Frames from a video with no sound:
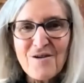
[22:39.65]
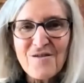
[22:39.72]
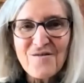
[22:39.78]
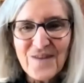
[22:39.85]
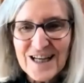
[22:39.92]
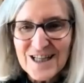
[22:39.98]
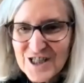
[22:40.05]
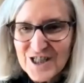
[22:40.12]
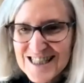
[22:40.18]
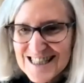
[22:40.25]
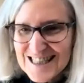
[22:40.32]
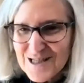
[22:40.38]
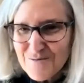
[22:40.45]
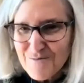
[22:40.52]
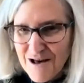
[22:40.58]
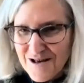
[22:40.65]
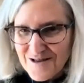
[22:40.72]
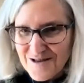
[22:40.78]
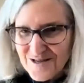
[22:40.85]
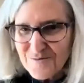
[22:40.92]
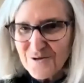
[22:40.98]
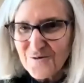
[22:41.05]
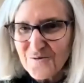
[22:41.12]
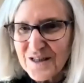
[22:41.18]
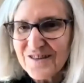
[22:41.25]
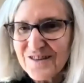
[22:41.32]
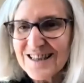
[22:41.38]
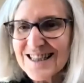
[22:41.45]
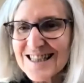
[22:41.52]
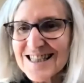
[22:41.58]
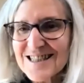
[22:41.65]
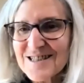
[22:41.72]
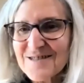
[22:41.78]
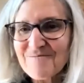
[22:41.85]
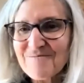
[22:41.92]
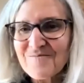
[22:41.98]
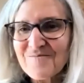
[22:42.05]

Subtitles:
professions as possible with this.